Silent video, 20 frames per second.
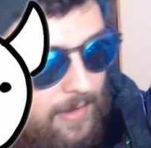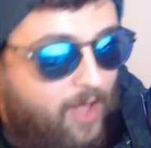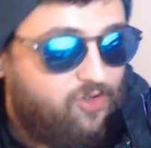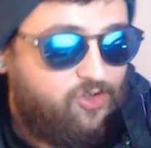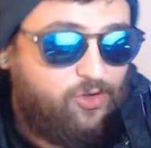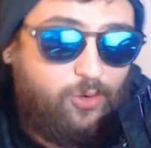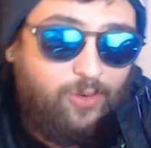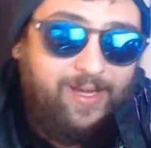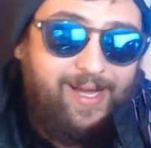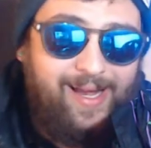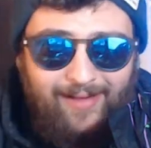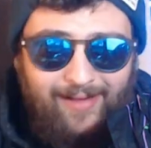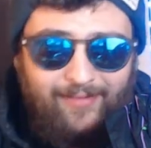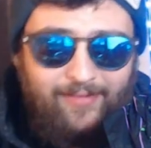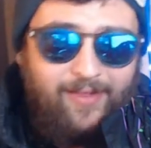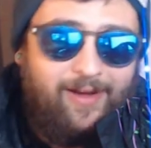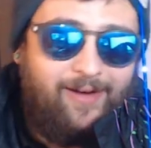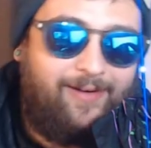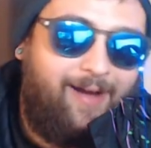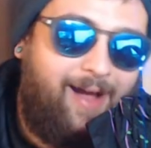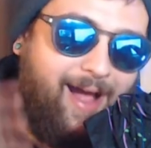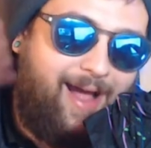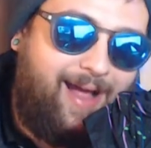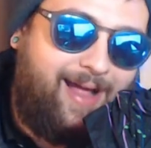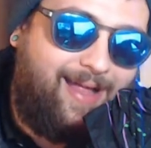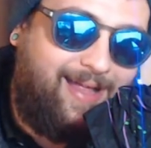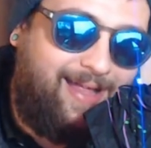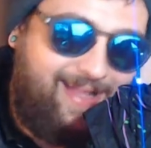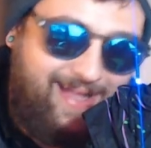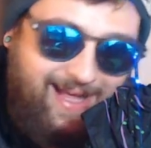So get out there,
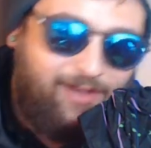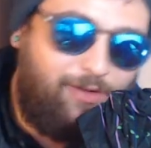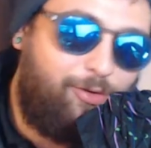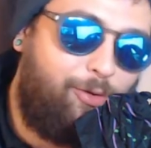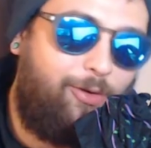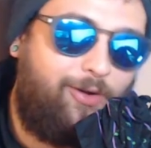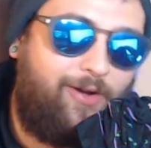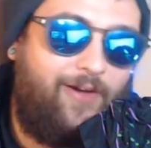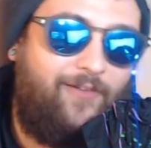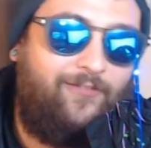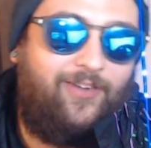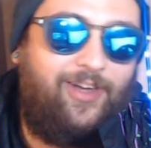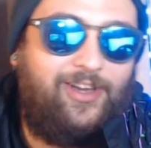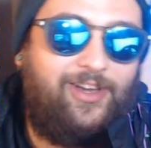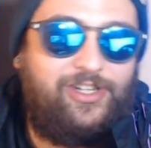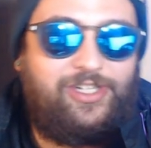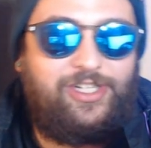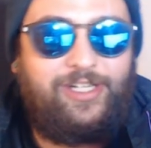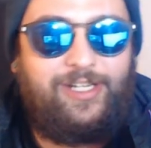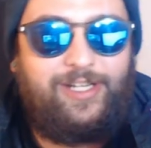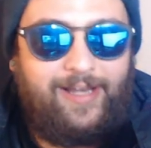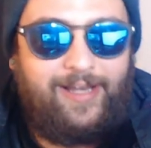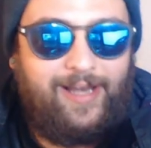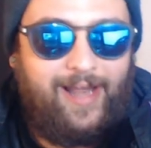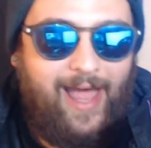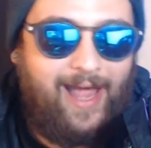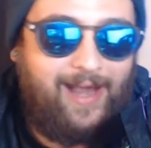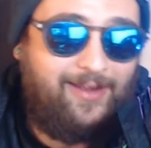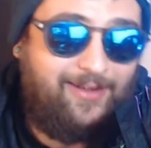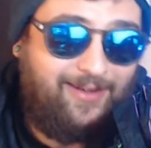get to a convention,
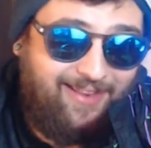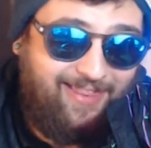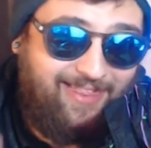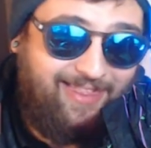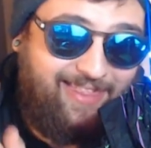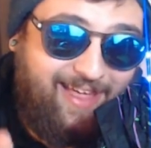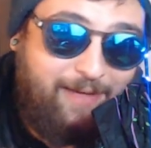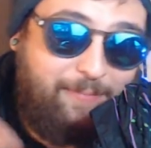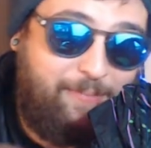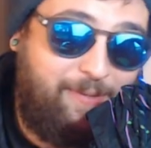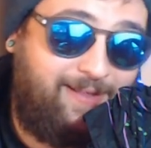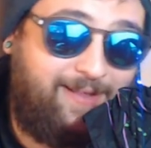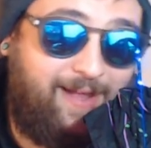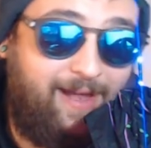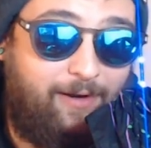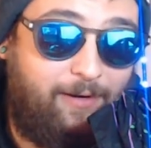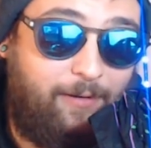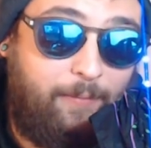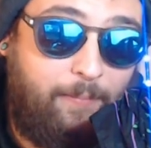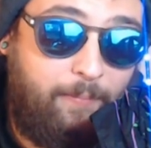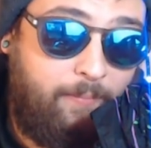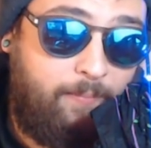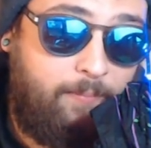and you can thank me later.